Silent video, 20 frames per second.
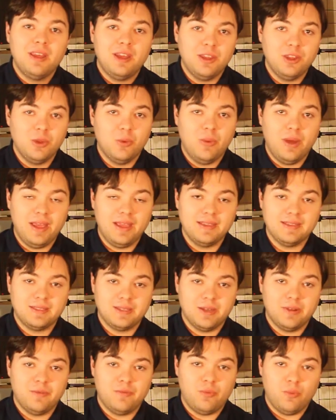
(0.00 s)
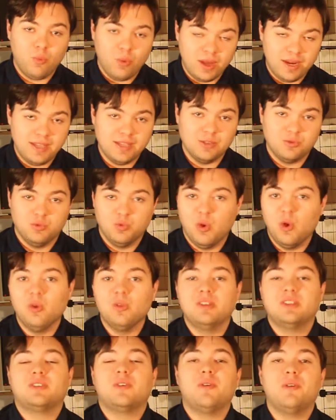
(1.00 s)
in the ways of what his
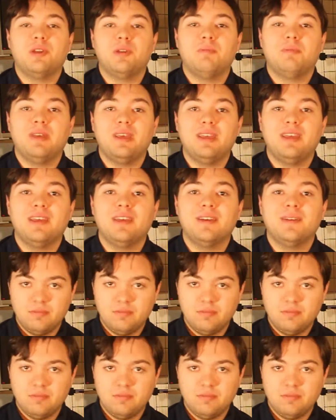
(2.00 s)
role is going to be.